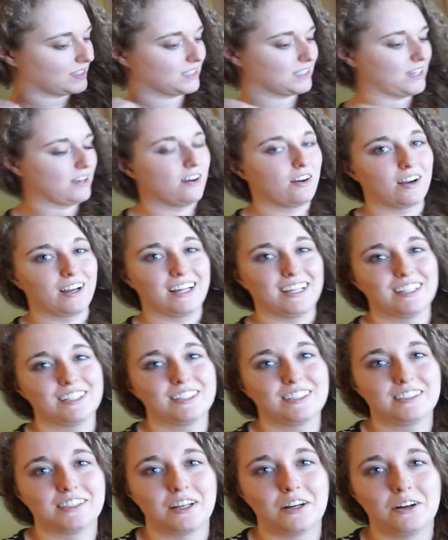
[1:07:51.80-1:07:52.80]
Okay,
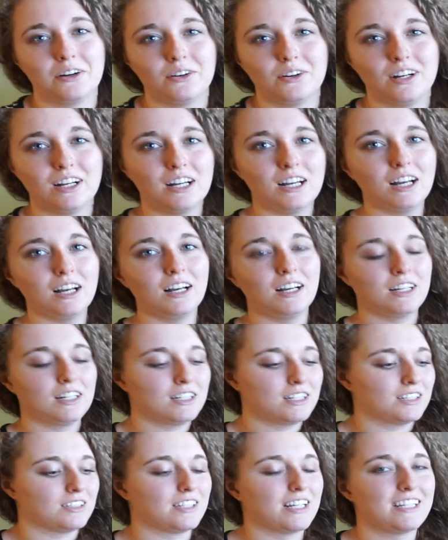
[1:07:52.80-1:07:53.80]
so
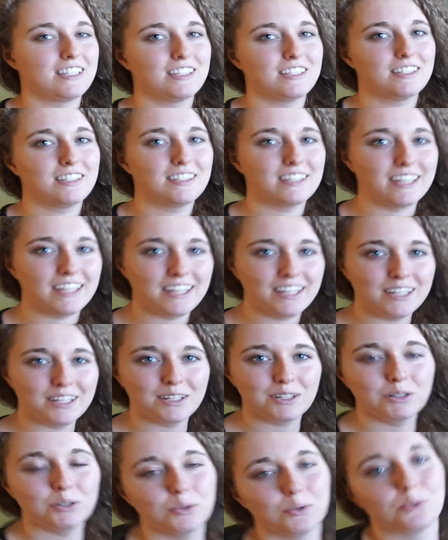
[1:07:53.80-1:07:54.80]
let's
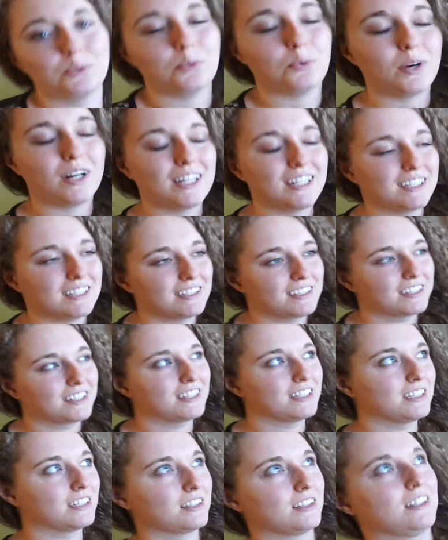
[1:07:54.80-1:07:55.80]
see what
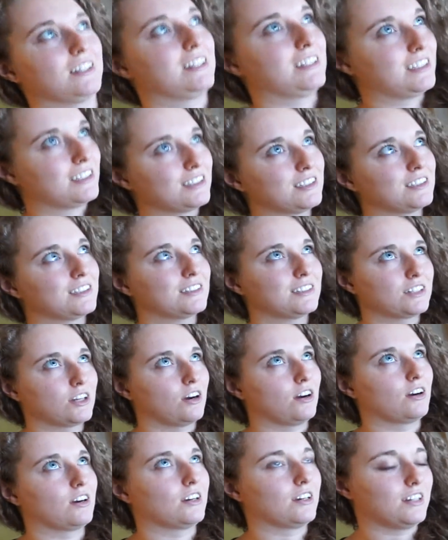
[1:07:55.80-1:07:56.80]
this
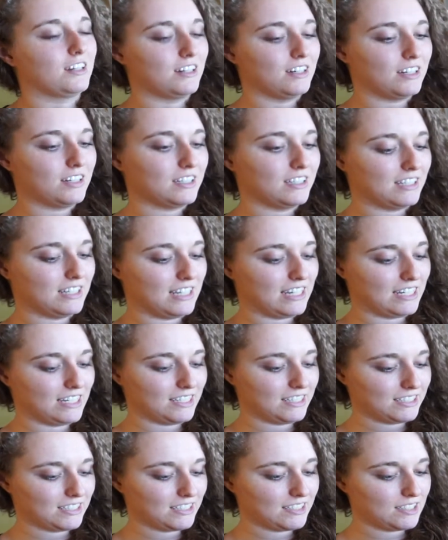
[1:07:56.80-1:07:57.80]
card
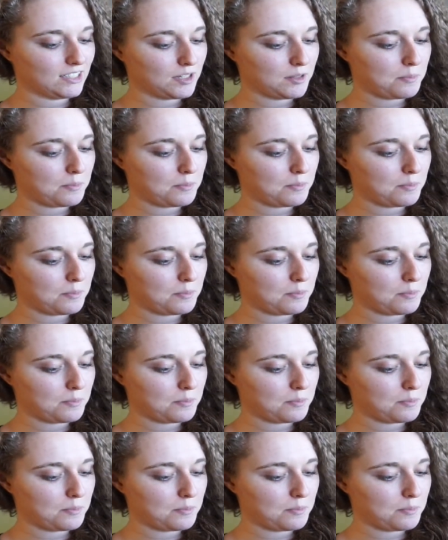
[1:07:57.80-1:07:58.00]
is.